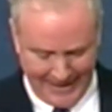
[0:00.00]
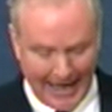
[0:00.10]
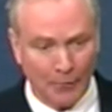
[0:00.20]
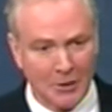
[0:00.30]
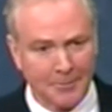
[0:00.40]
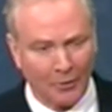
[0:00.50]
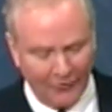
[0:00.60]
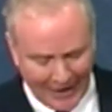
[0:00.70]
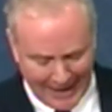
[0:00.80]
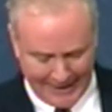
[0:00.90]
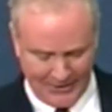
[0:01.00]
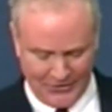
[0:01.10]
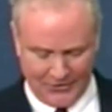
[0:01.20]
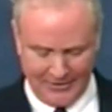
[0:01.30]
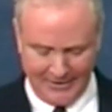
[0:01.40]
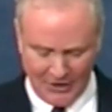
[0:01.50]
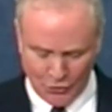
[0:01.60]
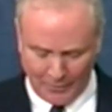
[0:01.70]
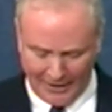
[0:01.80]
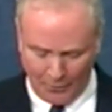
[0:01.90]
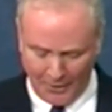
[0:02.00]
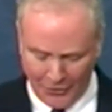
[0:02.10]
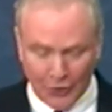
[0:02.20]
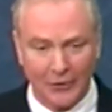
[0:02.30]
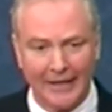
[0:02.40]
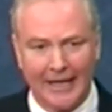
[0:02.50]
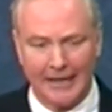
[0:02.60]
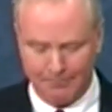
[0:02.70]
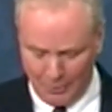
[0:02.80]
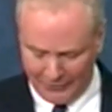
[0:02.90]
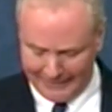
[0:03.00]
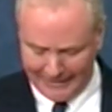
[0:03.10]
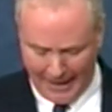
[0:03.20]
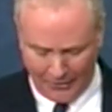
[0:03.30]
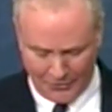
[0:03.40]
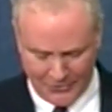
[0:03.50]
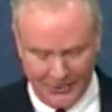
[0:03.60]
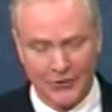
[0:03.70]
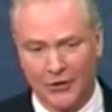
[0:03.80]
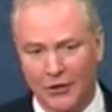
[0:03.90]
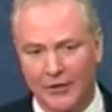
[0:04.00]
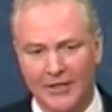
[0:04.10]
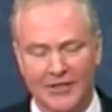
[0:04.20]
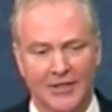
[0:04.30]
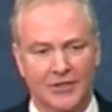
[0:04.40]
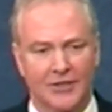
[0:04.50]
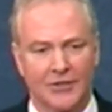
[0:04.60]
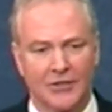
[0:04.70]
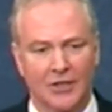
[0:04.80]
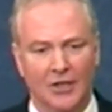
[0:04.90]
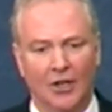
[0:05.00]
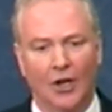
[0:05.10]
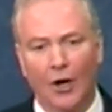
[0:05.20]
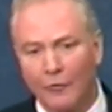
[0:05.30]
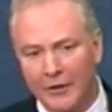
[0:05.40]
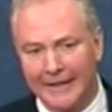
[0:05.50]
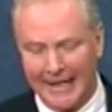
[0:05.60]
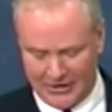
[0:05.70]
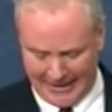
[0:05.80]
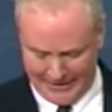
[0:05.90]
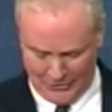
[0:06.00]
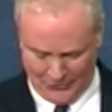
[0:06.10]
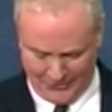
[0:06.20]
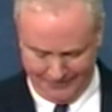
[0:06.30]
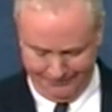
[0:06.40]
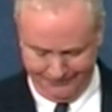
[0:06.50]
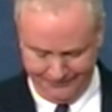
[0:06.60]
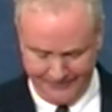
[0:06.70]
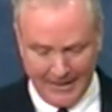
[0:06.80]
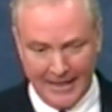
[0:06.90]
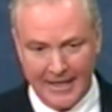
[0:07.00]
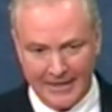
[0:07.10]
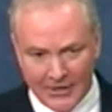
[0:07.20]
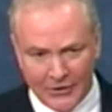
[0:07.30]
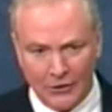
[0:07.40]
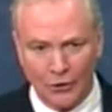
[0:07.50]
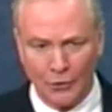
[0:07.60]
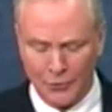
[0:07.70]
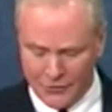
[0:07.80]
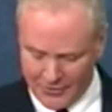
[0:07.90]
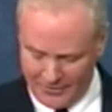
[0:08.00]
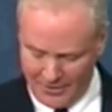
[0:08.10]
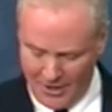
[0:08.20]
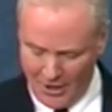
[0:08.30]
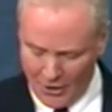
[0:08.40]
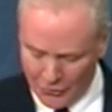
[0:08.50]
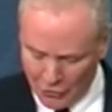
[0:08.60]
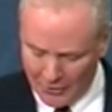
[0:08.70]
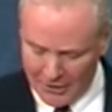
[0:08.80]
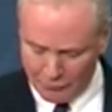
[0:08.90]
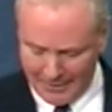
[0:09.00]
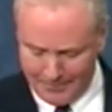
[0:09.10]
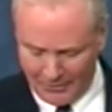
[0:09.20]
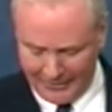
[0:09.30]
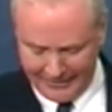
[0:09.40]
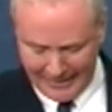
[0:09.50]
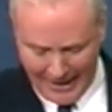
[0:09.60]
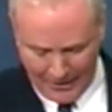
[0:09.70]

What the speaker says: and which provides Israel with $38 billion in security assistance over the next 10 years. This includes $33 billion